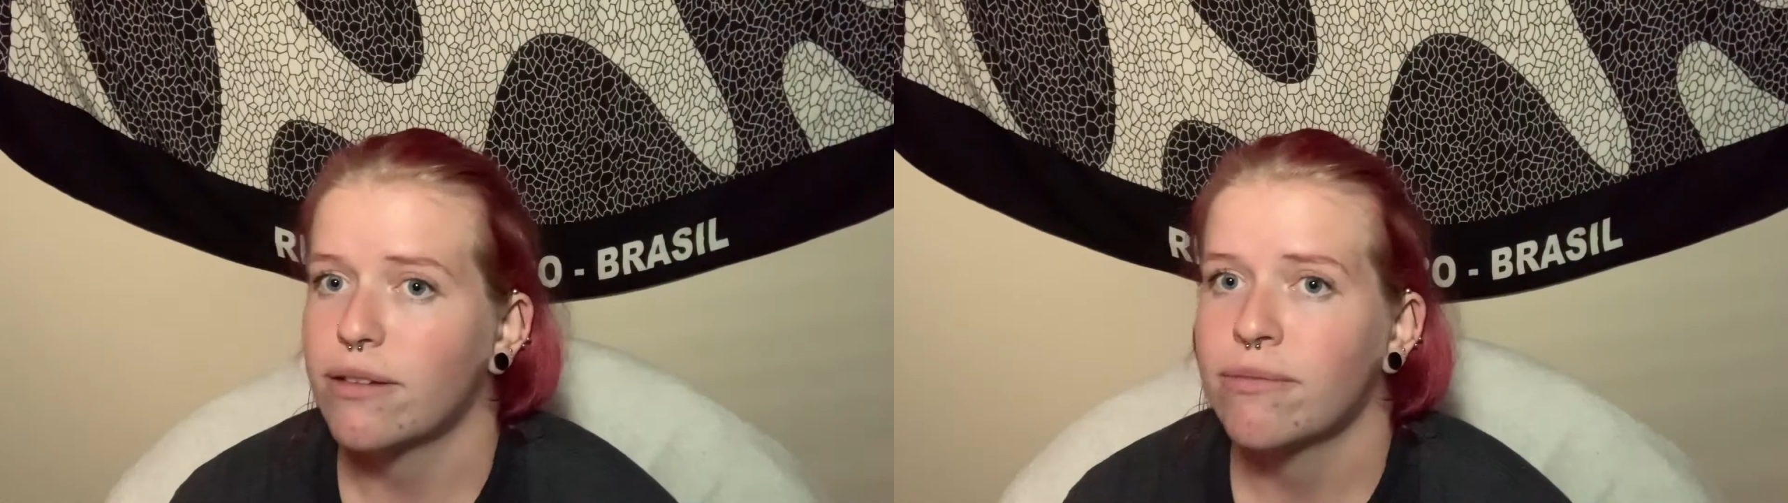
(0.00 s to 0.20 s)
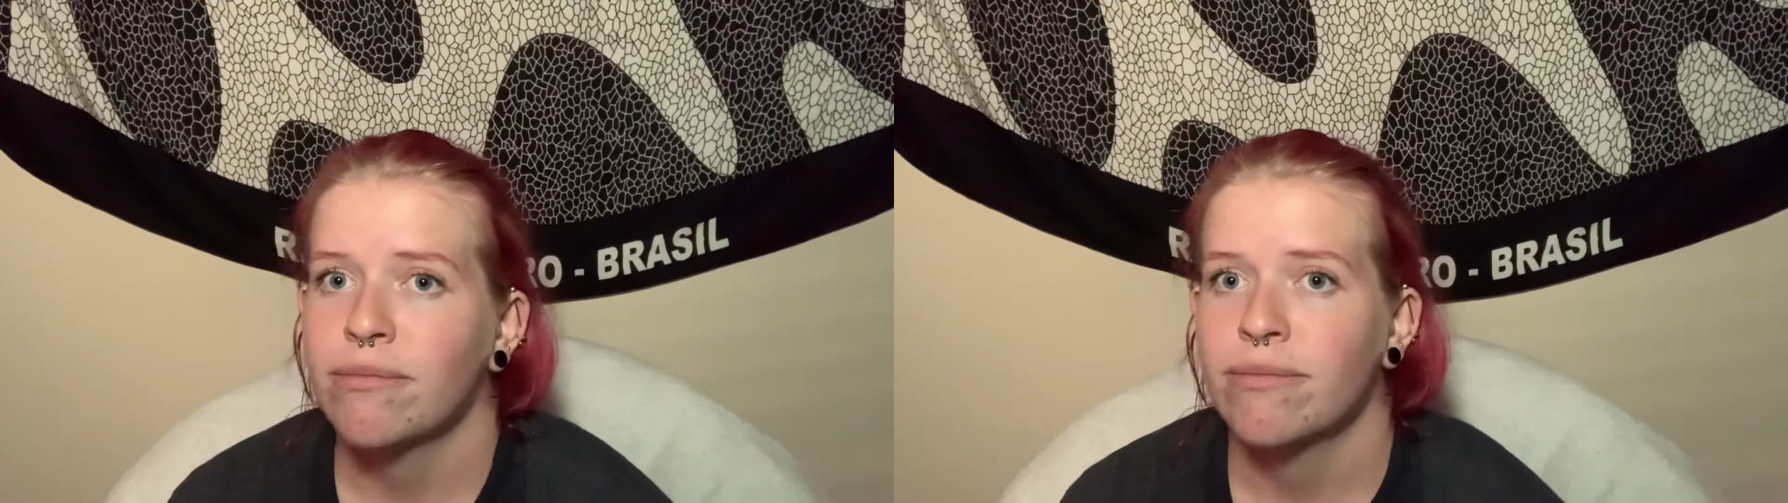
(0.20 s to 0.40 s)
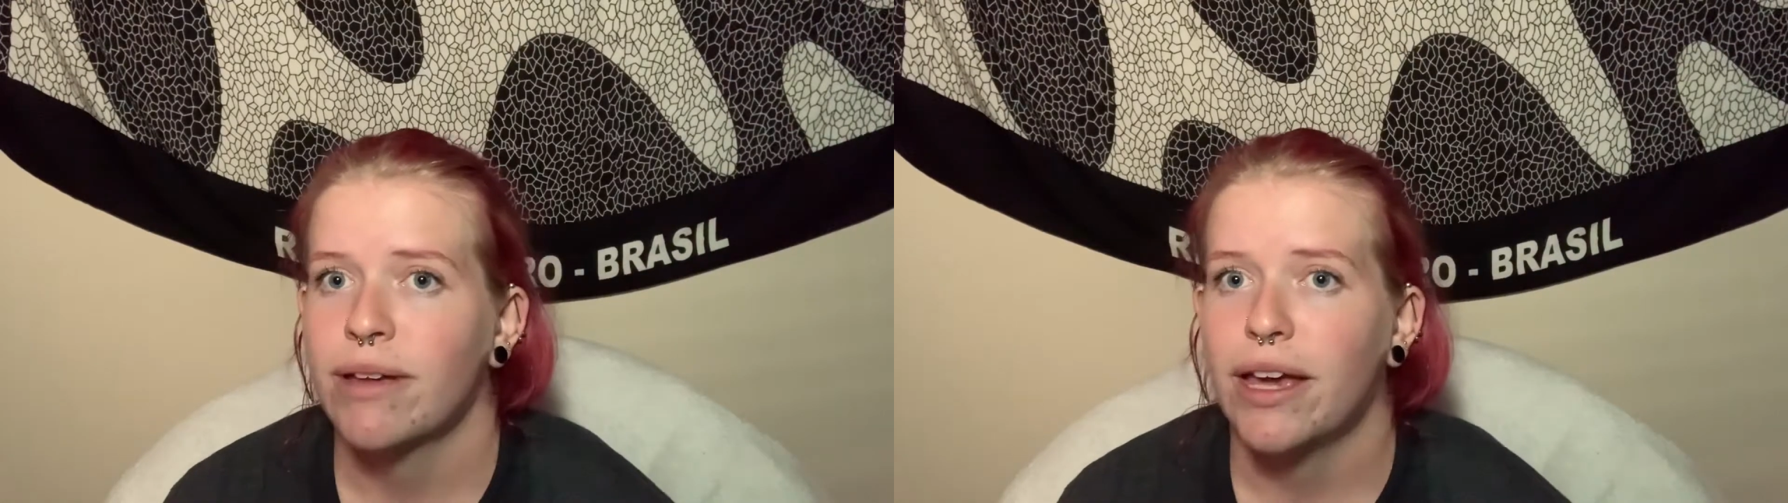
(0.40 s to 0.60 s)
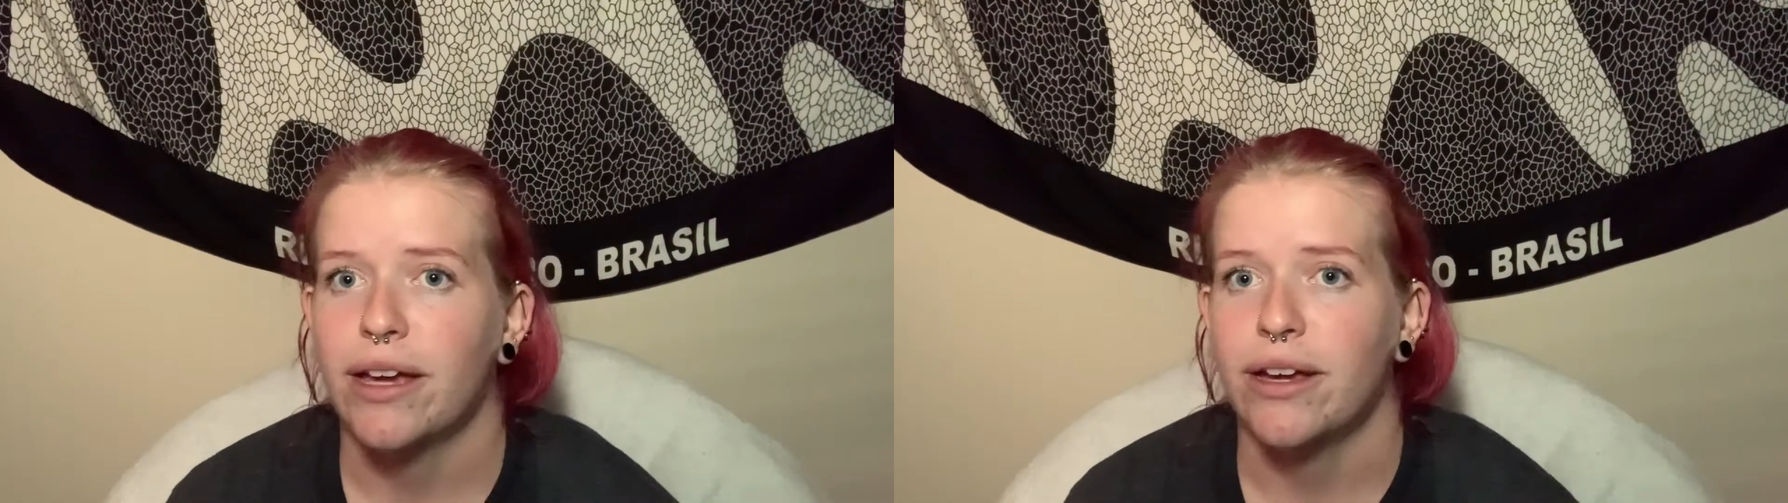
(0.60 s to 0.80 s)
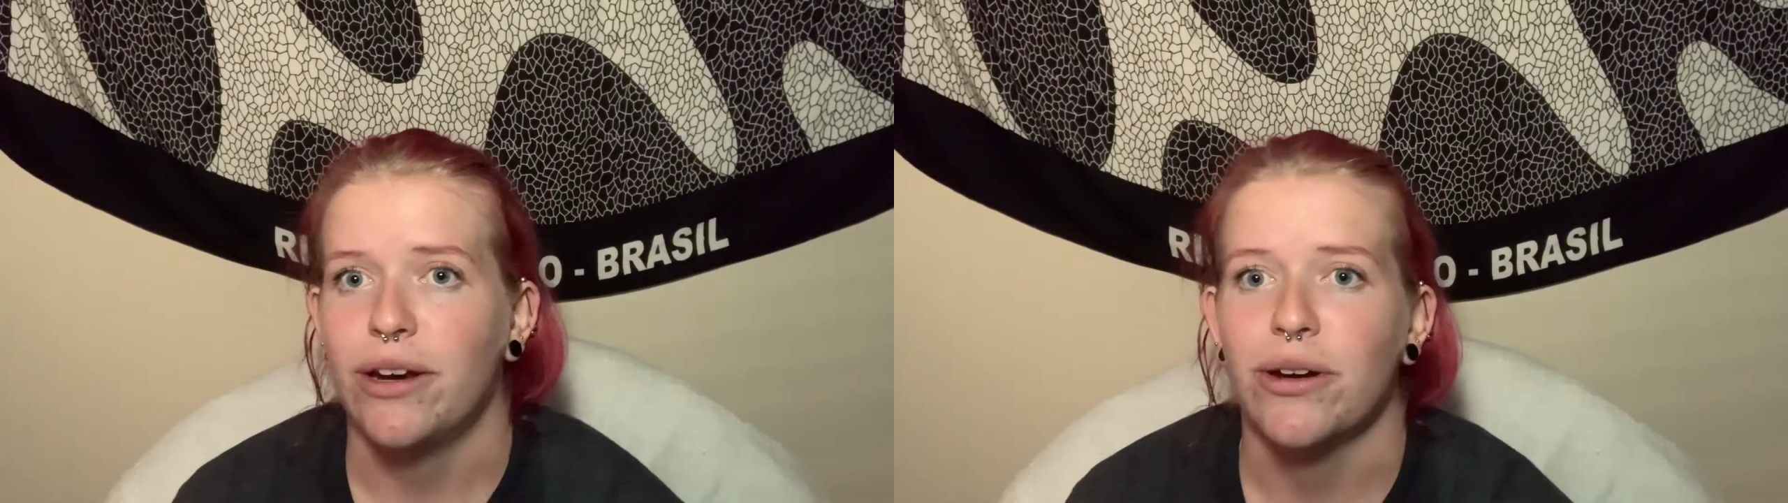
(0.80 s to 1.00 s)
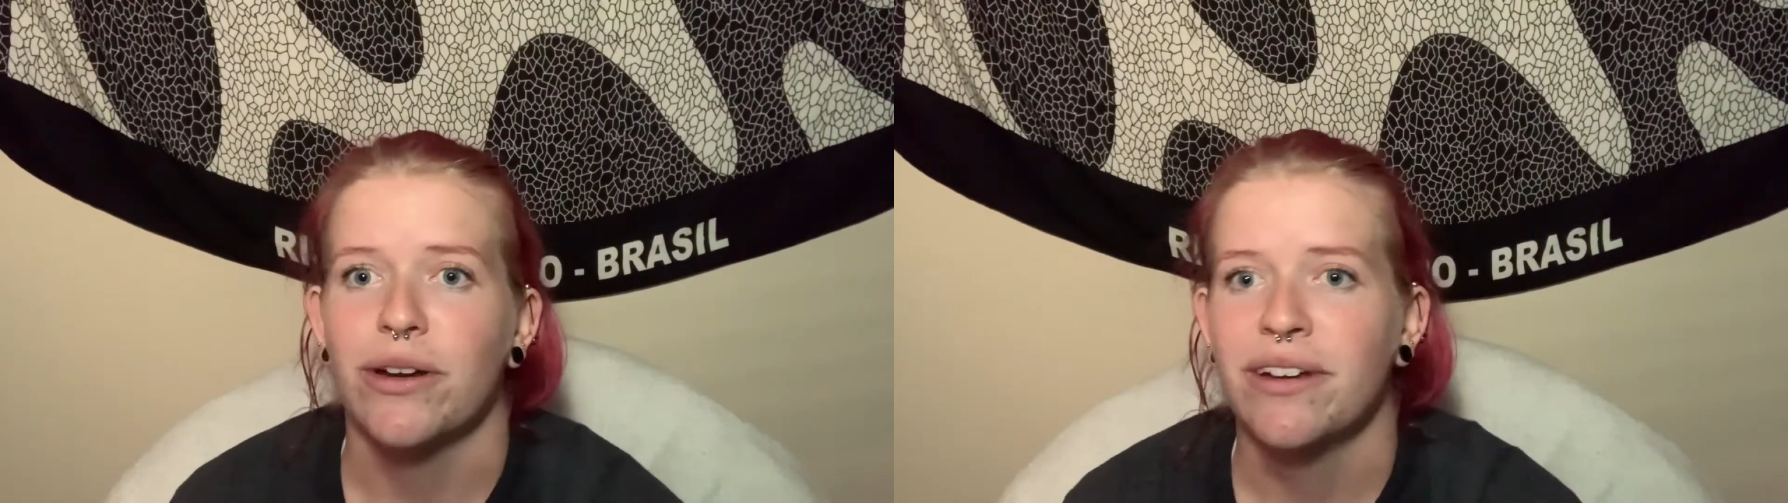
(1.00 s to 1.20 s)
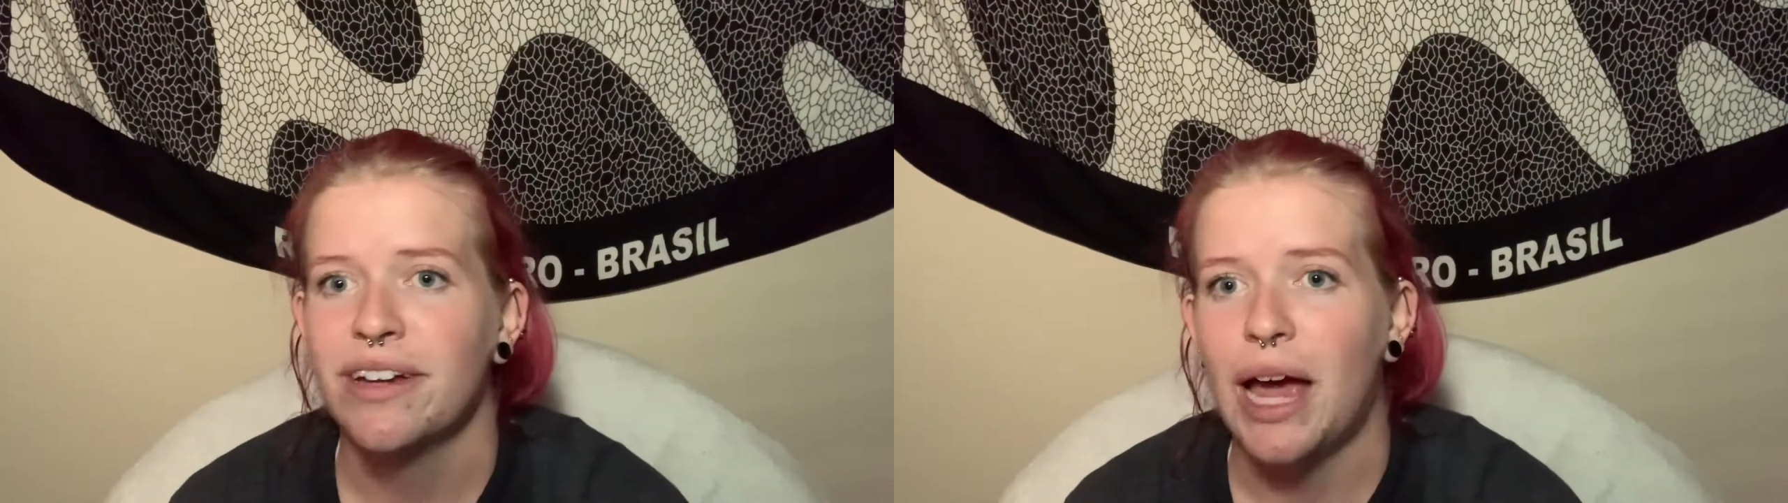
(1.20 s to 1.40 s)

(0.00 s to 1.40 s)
this yet, but some